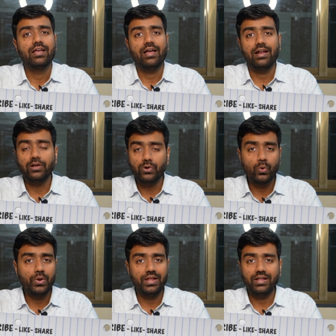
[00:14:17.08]
and
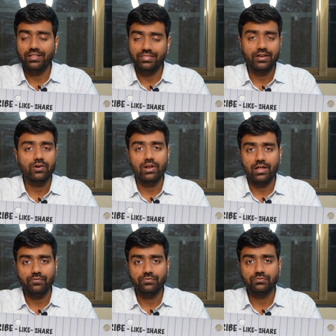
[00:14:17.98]
growing in their
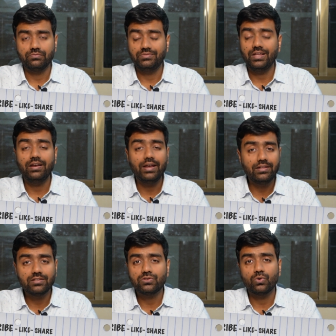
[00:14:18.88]
life. They
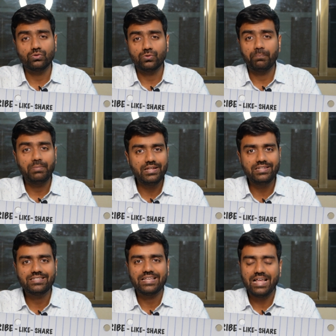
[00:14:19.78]
need this growth, so
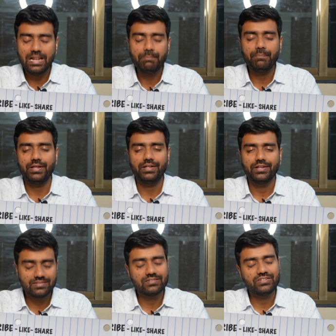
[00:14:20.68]
please help me
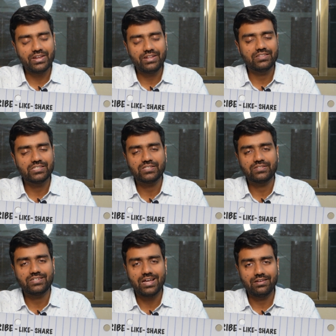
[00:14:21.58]
sharing
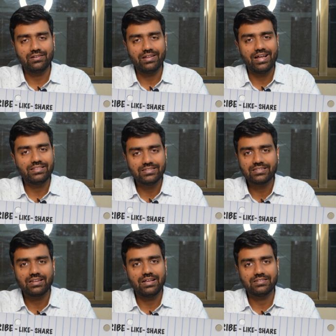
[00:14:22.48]
this channel and
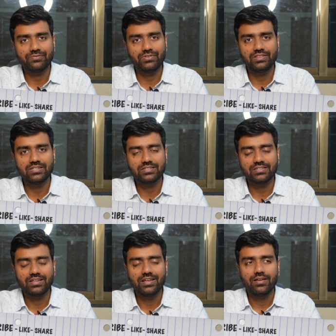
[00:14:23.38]
this class with this
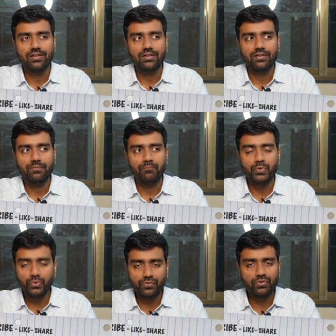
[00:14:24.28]

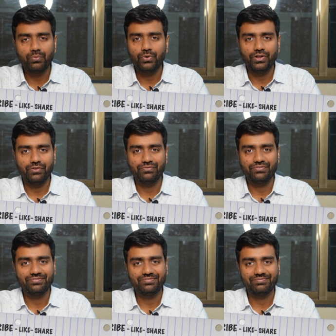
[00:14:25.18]
beautiful
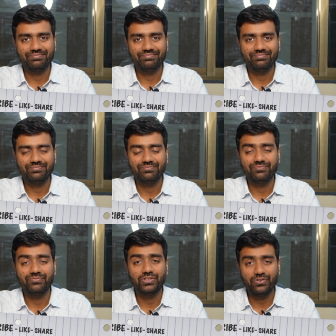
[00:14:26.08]
motive
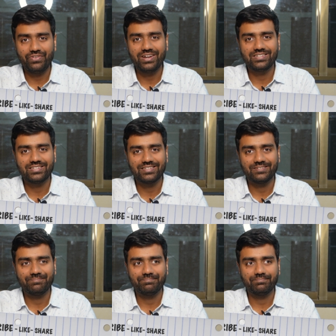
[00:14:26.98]
with your friends.
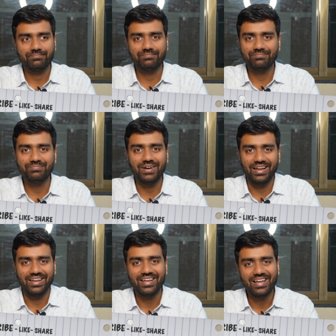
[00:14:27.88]

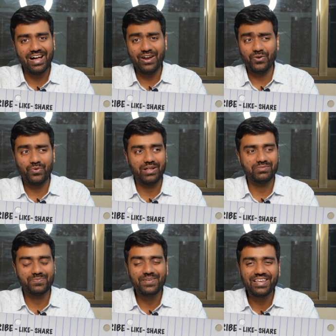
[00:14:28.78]
Bye. I don't know what
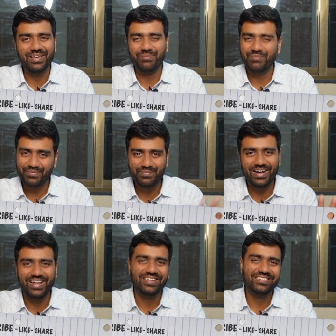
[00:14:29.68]
I'm speaking, but
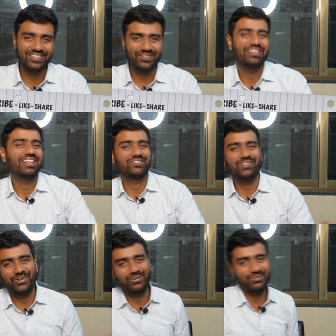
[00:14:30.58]
bye. See you in the next
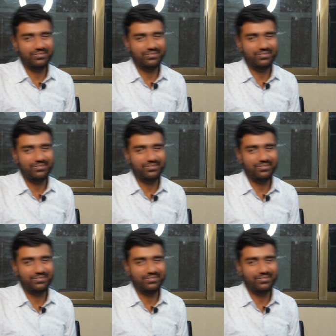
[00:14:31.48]
video.